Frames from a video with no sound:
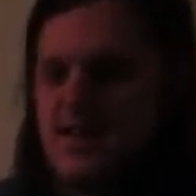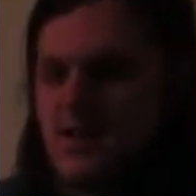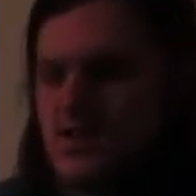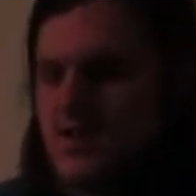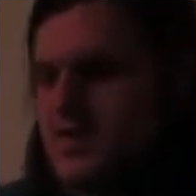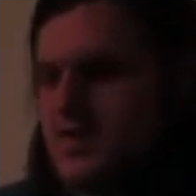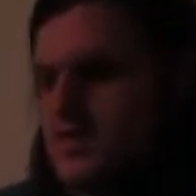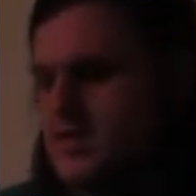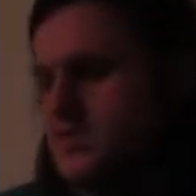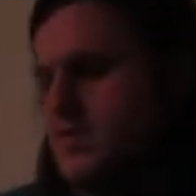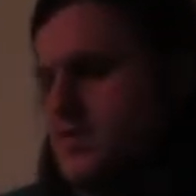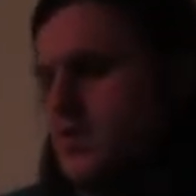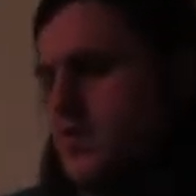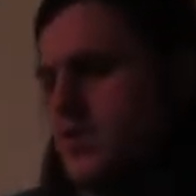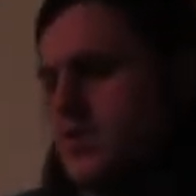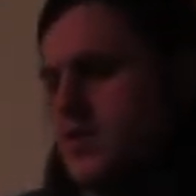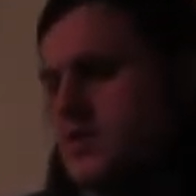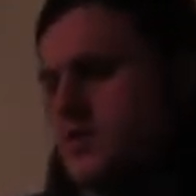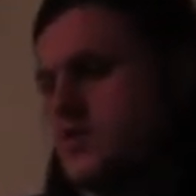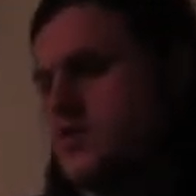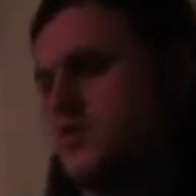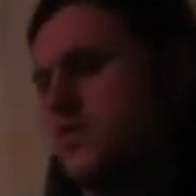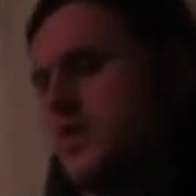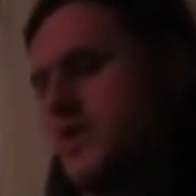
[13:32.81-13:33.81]
you can
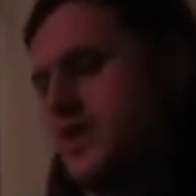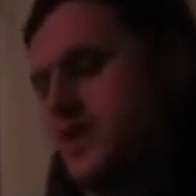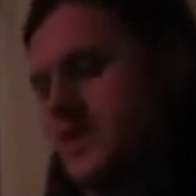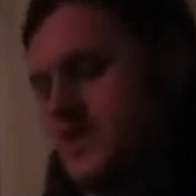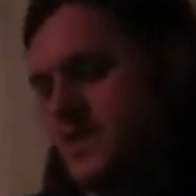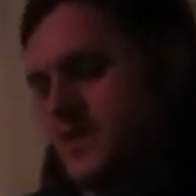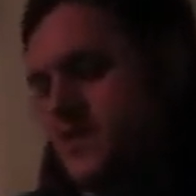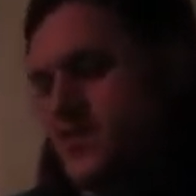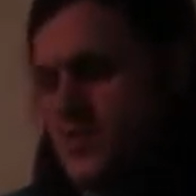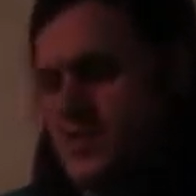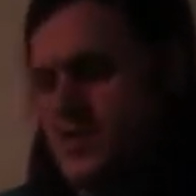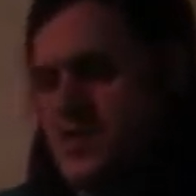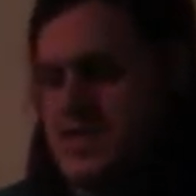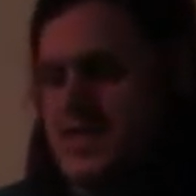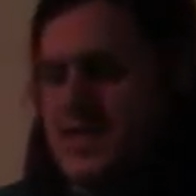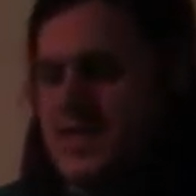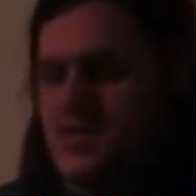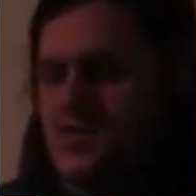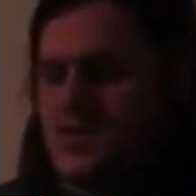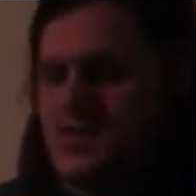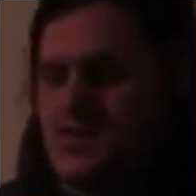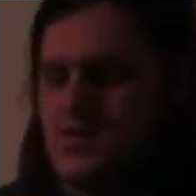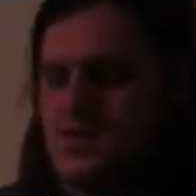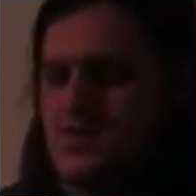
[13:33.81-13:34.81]
orchestrate it differently, you
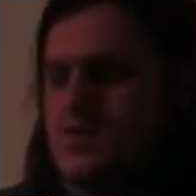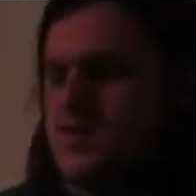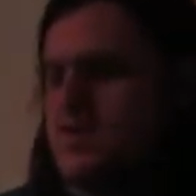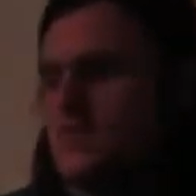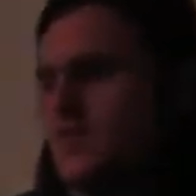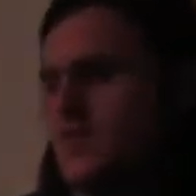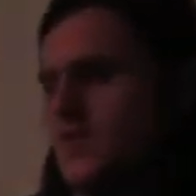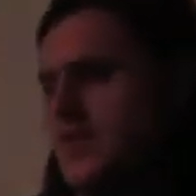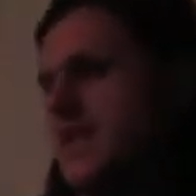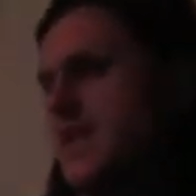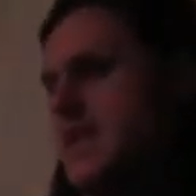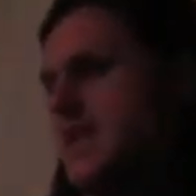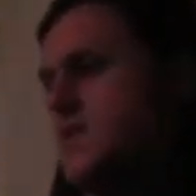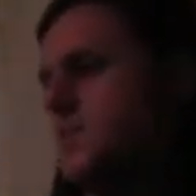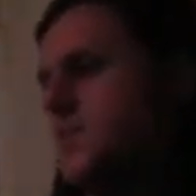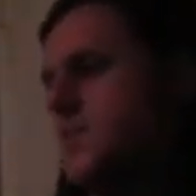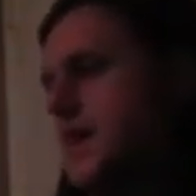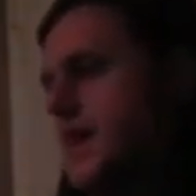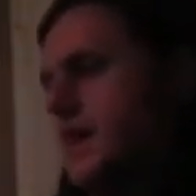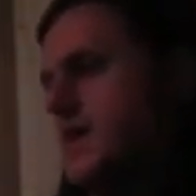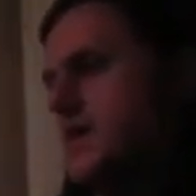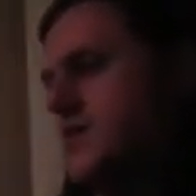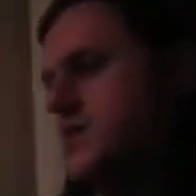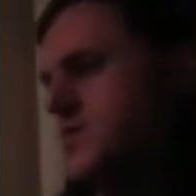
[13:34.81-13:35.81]
can do different kick
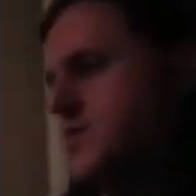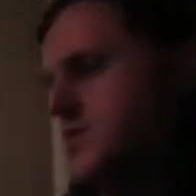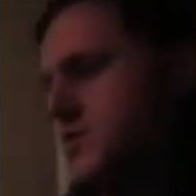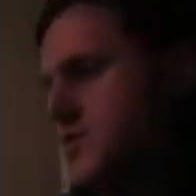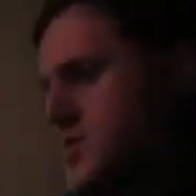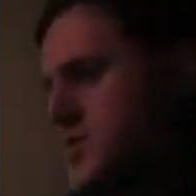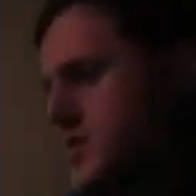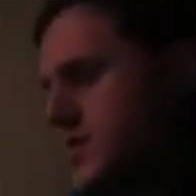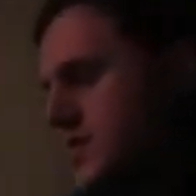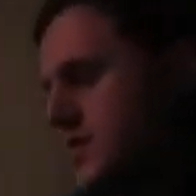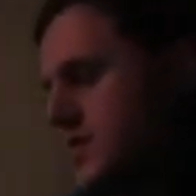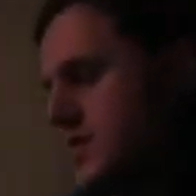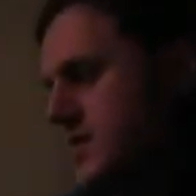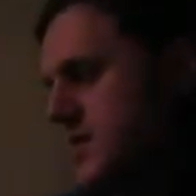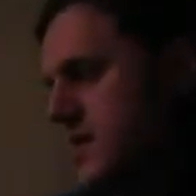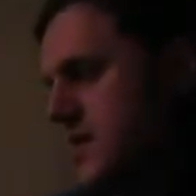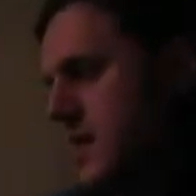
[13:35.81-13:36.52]
patterns, you can